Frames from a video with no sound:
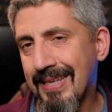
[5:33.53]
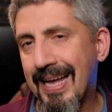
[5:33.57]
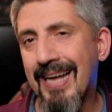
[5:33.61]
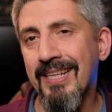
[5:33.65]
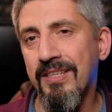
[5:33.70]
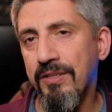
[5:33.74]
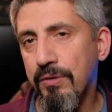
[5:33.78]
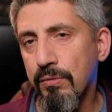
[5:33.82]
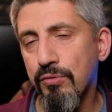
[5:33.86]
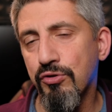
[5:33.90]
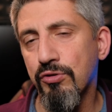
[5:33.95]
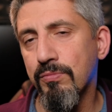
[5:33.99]

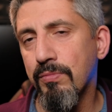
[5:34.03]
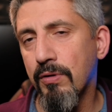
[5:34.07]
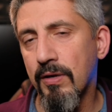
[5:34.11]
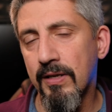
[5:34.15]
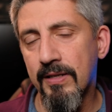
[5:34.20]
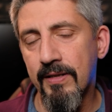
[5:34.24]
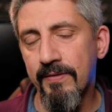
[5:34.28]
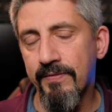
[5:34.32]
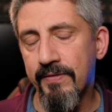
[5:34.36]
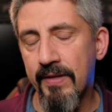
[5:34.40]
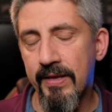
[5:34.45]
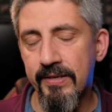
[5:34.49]
unusable at
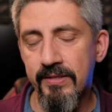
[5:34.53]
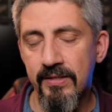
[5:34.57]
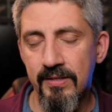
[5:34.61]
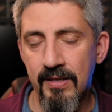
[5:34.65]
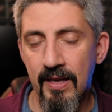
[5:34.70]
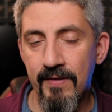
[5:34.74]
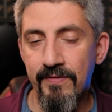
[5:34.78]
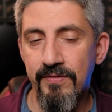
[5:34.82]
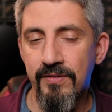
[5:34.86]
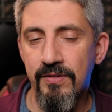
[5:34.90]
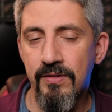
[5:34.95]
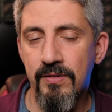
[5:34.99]

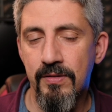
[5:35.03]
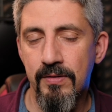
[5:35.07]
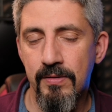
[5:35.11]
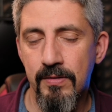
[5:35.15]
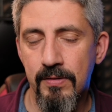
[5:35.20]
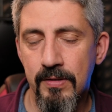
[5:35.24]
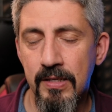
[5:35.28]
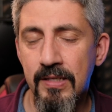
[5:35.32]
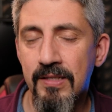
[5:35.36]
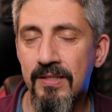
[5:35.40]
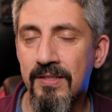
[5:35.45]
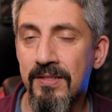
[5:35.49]

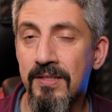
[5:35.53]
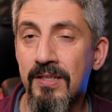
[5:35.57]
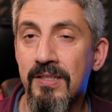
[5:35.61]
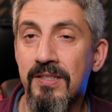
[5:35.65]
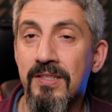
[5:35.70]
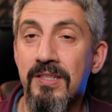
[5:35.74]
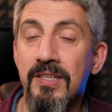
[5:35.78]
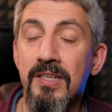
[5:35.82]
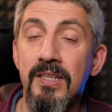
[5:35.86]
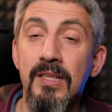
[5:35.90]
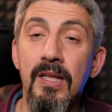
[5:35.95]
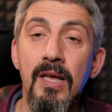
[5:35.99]

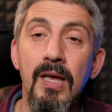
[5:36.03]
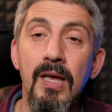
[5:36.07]
f16.